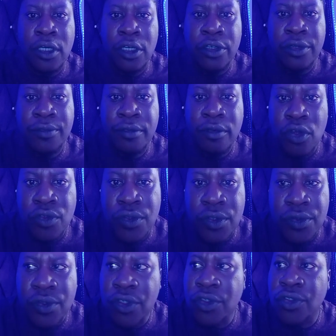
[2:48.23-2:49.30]
reflux
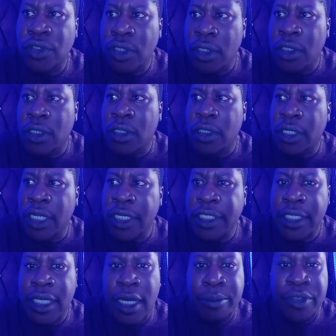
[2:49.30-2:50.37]
disease.
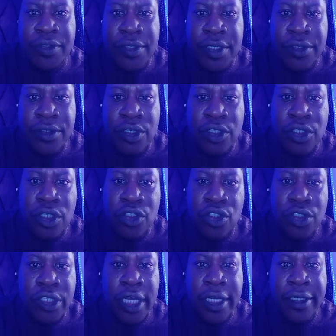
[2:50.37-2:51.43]
Clinical presentation
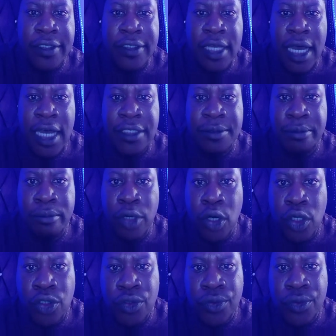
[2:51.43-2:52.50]
usually is
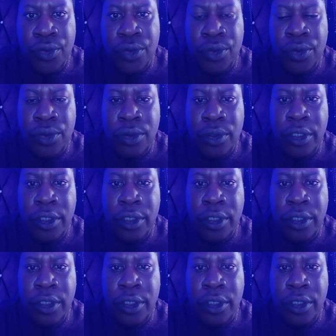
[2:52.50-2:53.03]
heartburns.